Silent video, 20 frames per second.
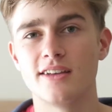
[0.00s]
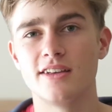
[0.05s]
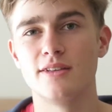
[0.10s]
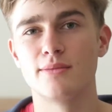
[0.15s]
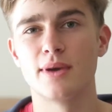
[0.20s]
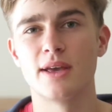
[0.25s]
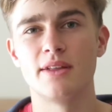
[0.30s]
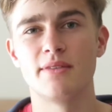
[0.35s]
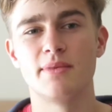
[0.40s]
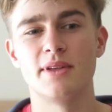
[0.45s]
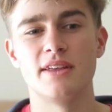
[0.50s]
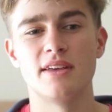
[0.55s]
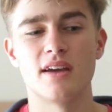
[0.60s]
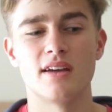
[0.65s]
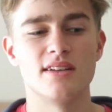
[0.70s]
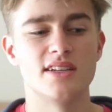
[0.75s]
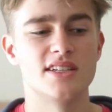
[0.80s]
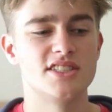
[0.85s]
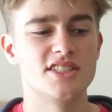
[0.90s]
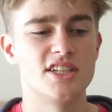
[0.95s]
You may be
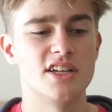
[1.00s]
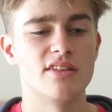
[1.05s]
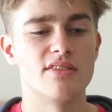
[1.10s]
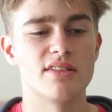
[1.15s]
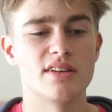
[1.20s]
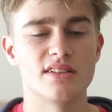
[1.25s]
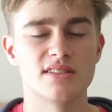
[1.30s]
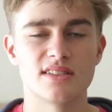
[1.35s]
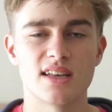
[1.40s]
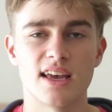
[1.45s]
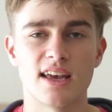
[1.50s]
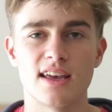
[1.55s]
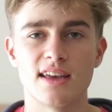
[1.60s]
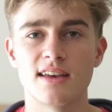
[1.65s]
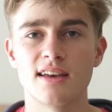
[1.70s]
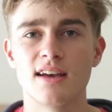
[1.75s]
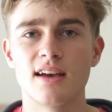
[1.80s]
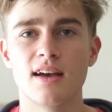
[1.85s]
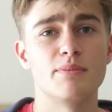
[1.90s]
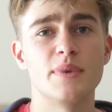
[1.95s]
only achieving say
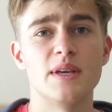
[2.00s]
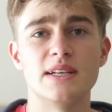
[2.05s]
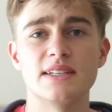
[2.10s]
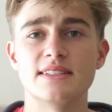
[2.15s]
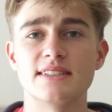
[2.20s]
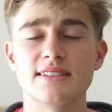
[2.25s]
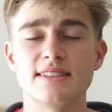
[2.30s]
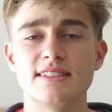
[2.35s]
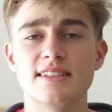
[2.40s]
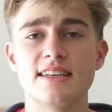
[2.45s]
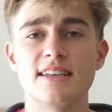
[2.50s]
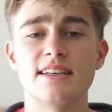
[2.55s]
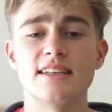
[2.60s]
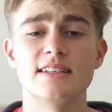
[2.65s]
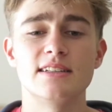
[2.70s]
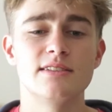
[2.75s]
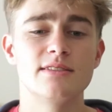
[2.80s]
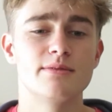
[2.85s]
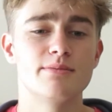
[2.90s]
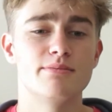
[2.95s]
B's and
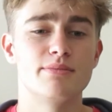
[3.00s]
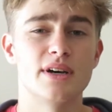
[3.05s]
C's,